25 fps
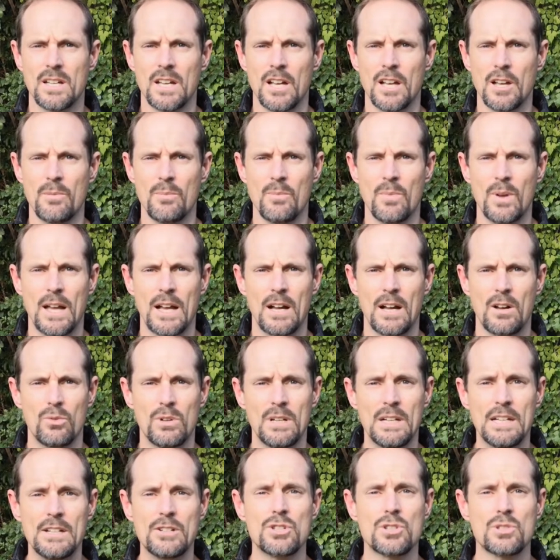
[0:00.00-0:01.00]
how
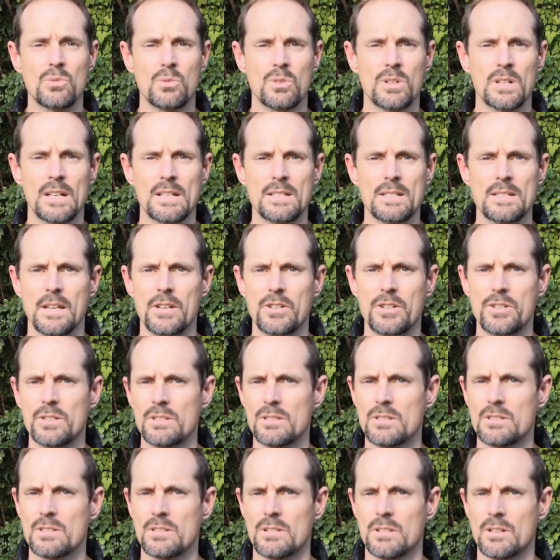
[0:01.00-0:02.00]
religious
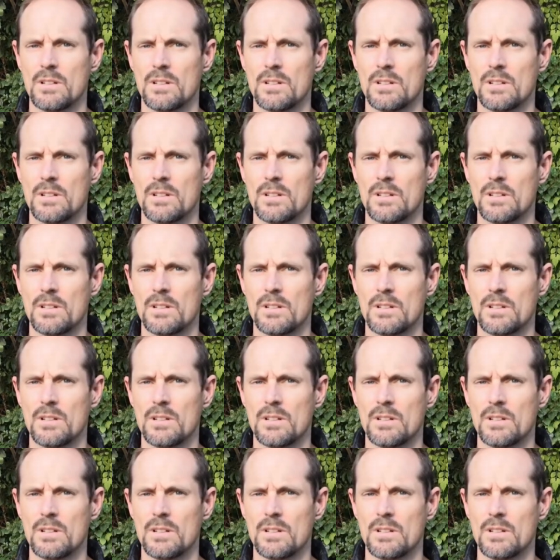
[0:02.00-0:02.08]
organizations